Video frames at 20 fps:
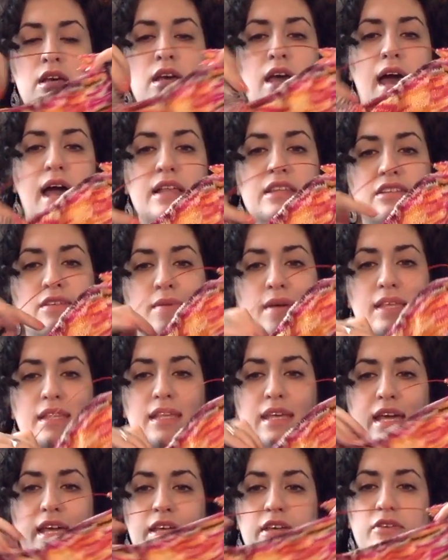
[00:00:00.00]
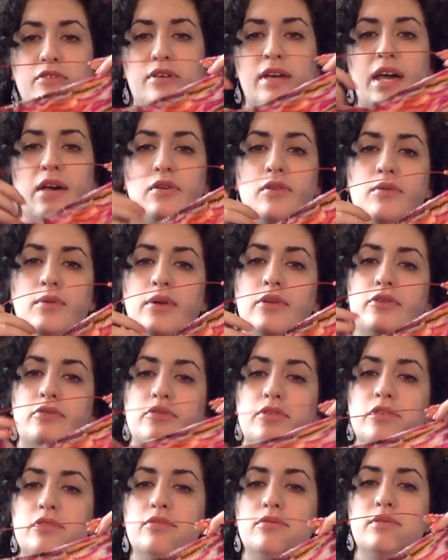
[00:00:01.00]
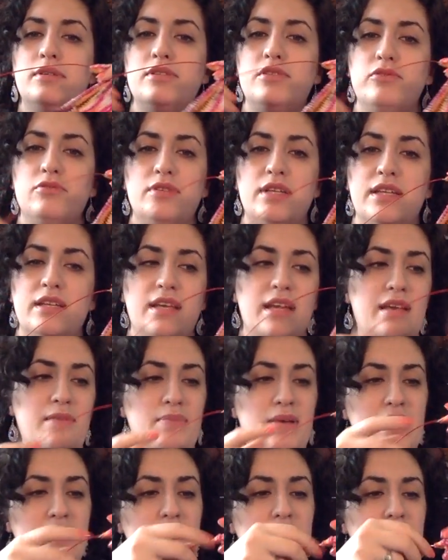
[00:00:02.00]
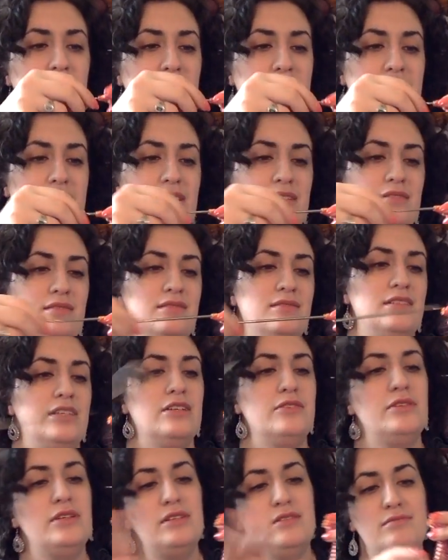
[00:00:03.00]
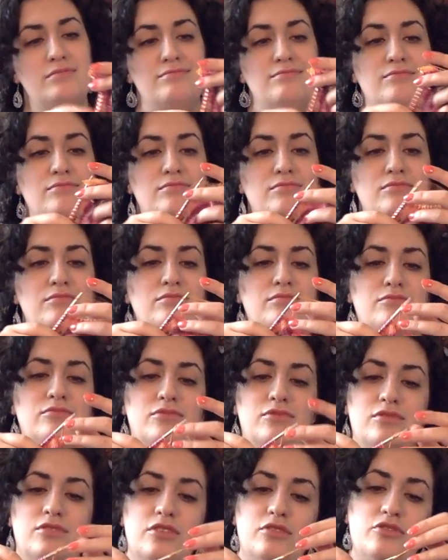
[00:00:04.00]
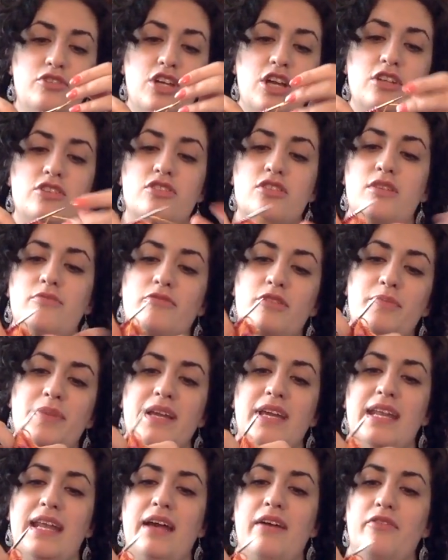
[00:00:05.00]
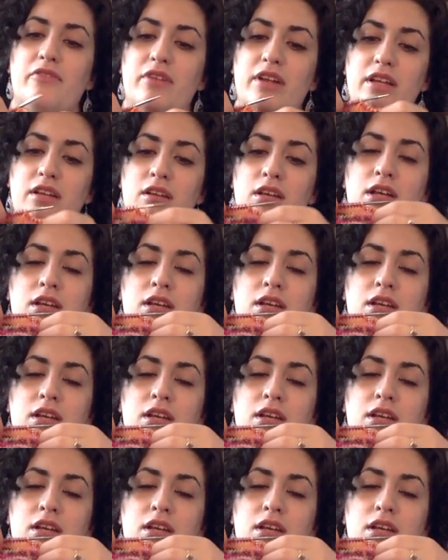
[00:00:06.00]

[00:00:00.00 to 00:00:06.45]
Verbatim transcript: And to make the A Q cowl, what you do is you knit a big flannel. Well, you know what? No judge. I'm ripping it out, right?